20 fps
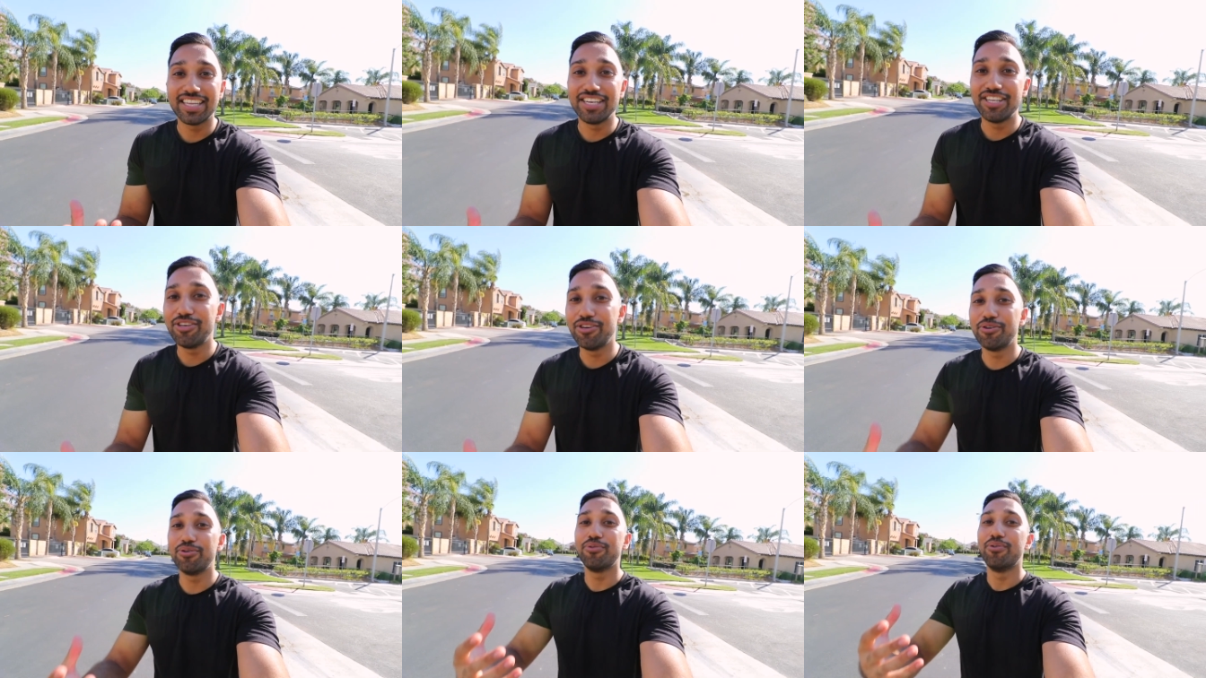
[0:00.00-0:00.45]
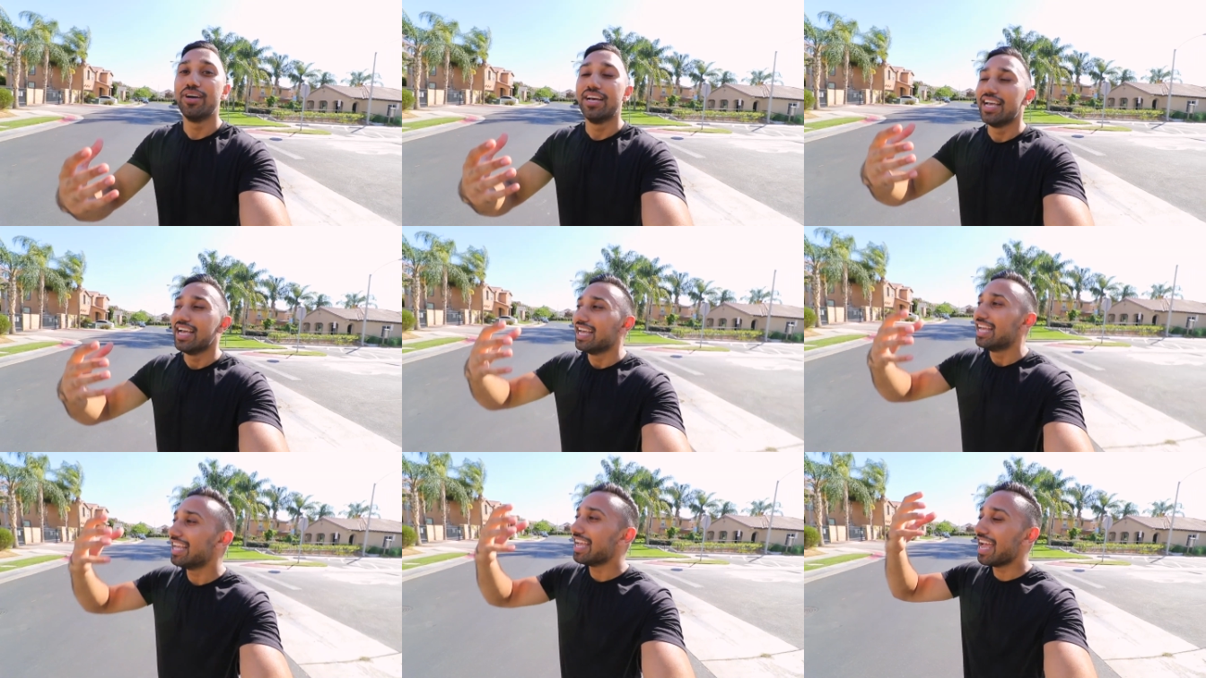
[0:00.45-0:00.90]
in you
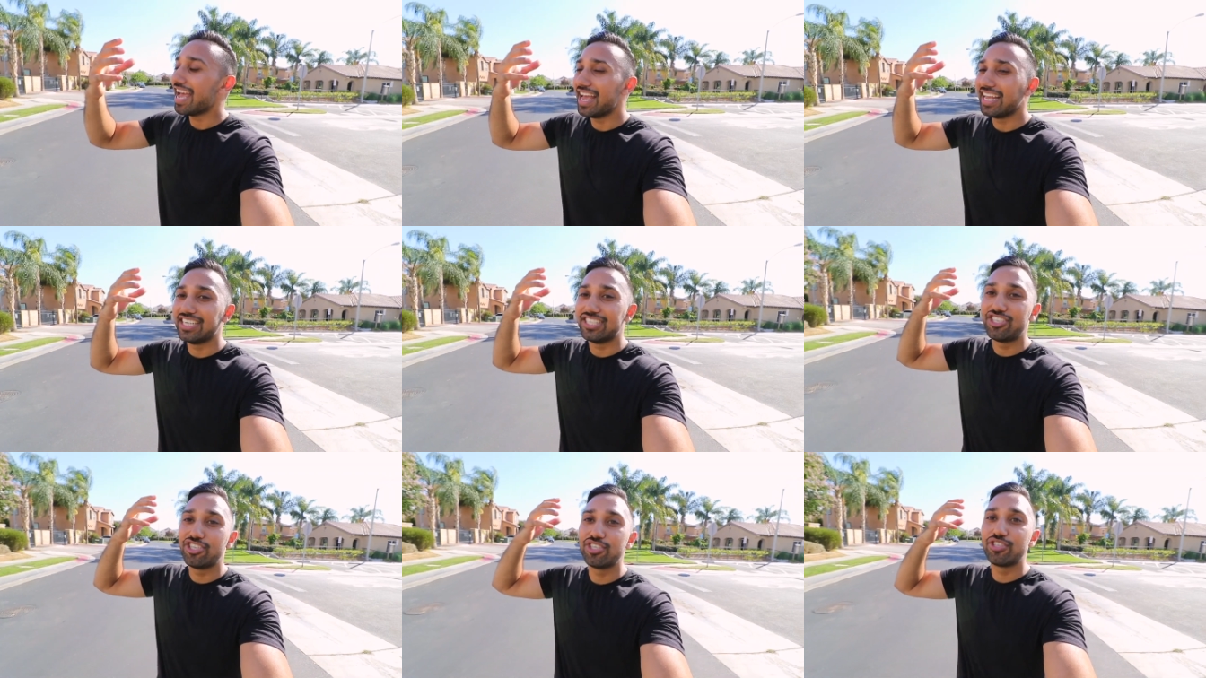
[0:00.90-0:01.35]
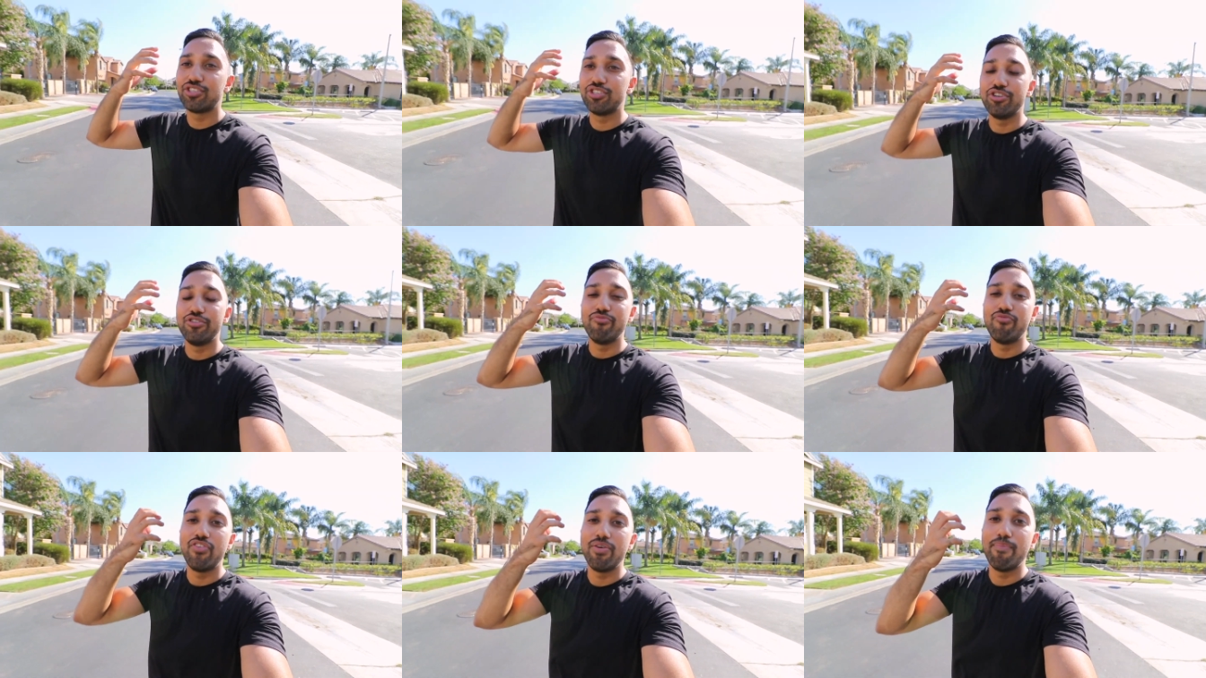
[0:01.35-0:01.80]
and just
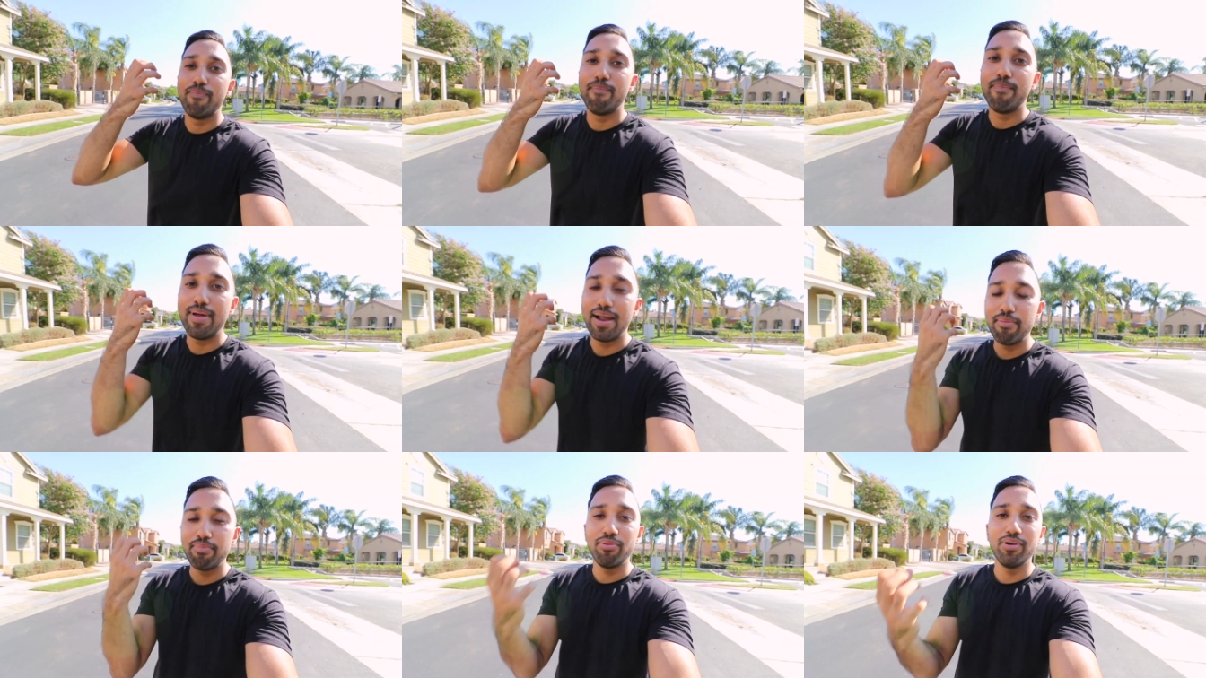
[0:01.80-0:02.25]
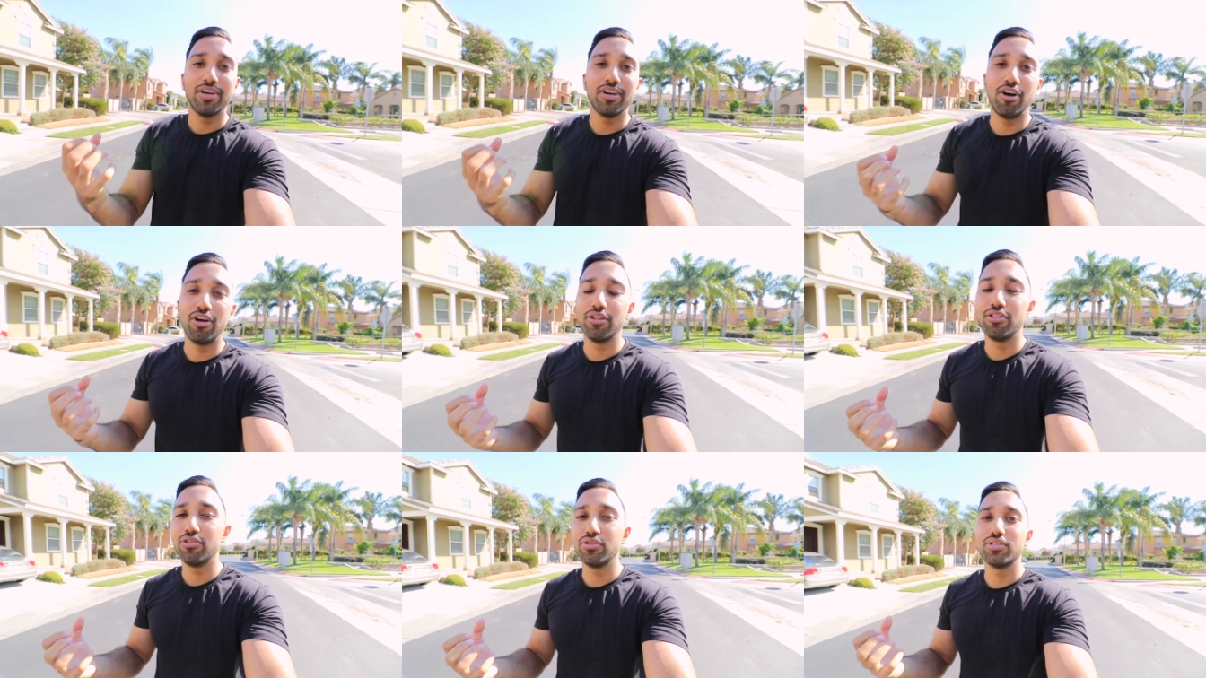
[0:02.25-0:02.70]
remembering
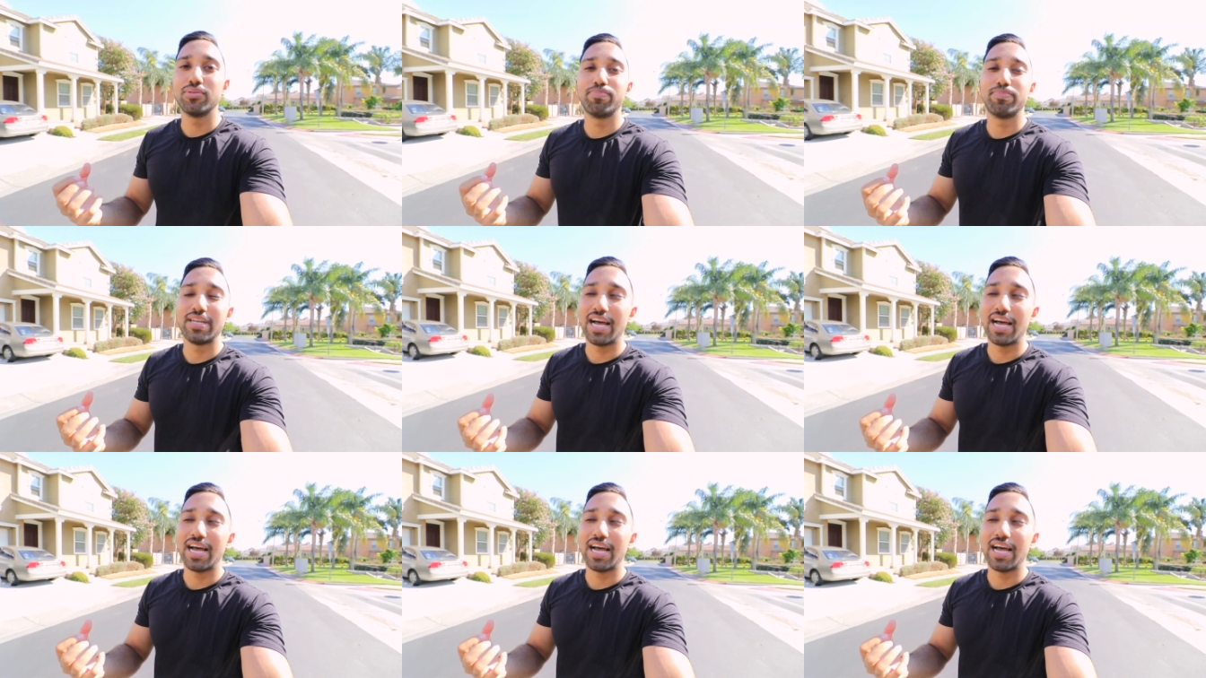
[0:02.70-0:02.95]
all those